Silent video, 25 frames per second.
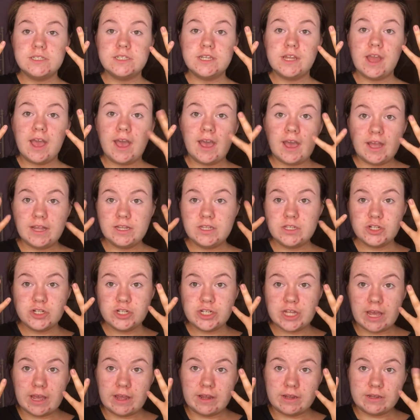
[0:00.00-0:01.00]
hands are
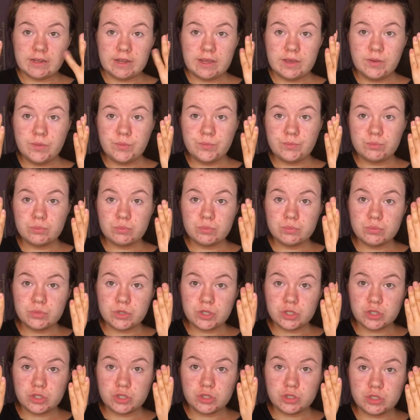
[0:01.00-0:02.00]
tan now,
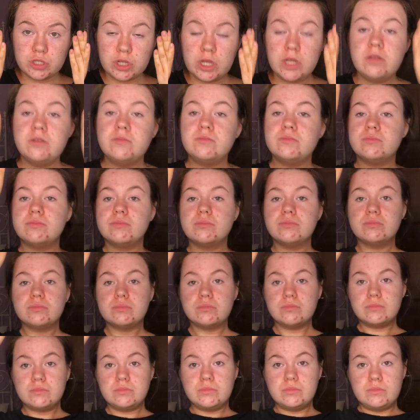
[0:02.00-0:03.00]
as you can tell.
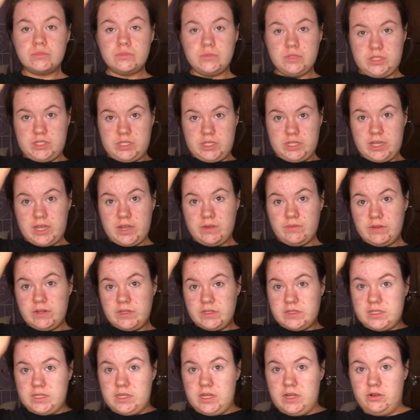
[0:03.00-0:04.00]
You still can't really
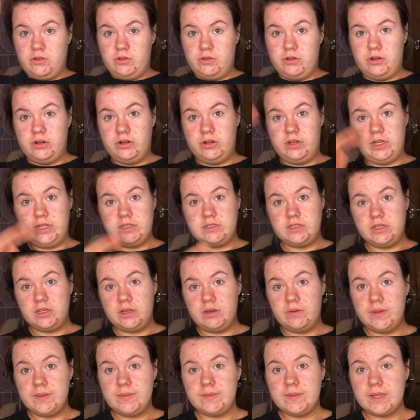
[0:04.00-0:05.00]
see that color unless I go
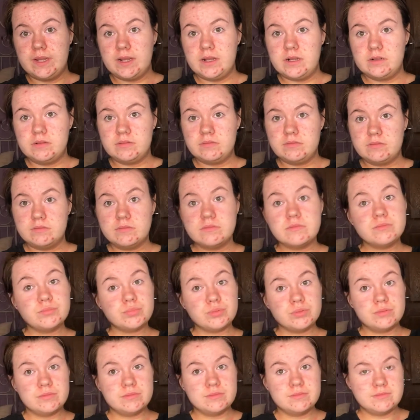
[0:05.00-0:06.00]
out there.
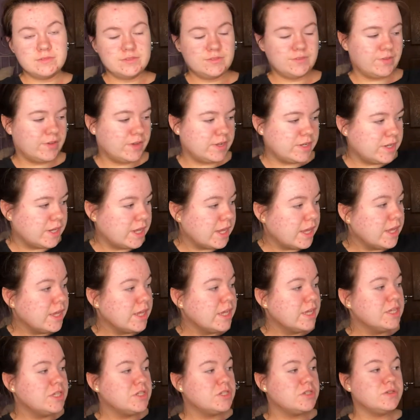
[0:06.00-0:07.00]
It's fine.
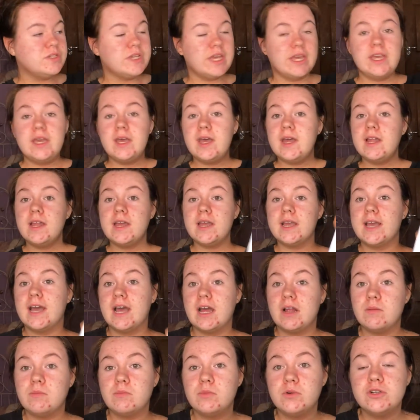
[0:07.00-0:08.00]
So take a like
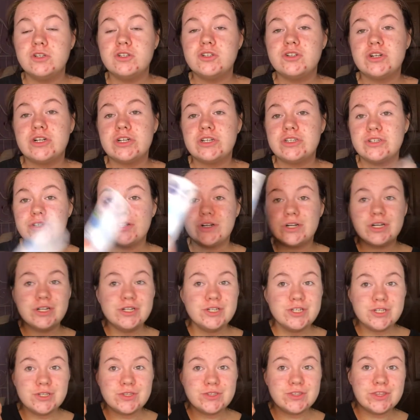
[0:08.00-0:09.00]
hand moisturizer. I
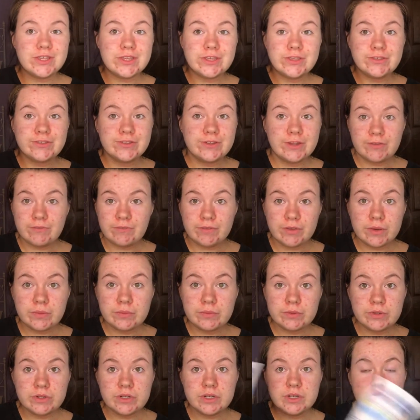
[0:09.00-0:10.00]
just use this Nivea
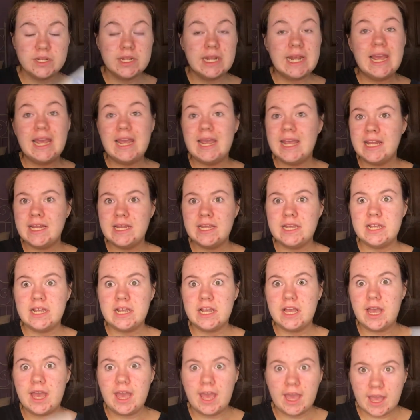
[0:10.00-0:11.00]
one.
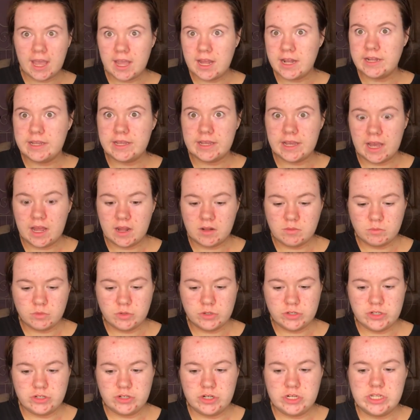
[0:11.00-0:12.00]
Any hand
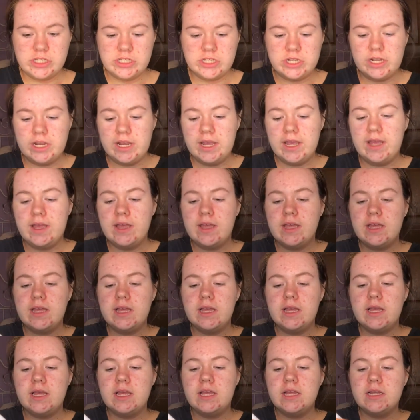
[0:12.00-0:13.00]
moisturizer.
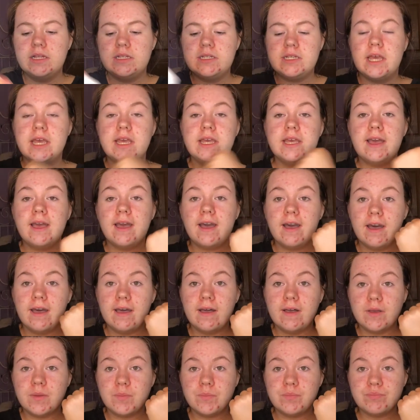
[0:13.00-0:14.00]
Take
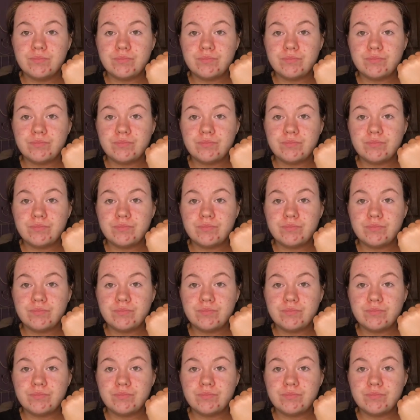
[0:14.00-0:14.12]
a